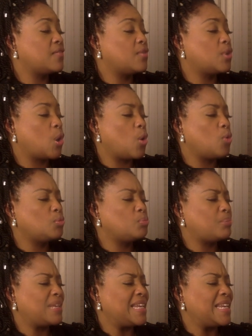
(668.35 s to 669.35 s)
of
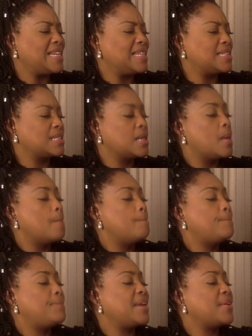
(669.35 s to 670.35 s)
gold beads,
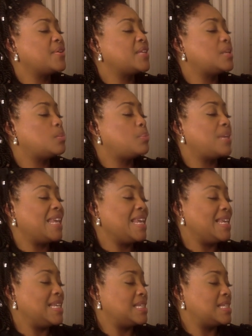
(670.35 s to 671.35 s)
bigger than
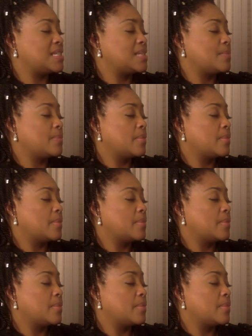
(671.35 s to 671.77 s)
peas.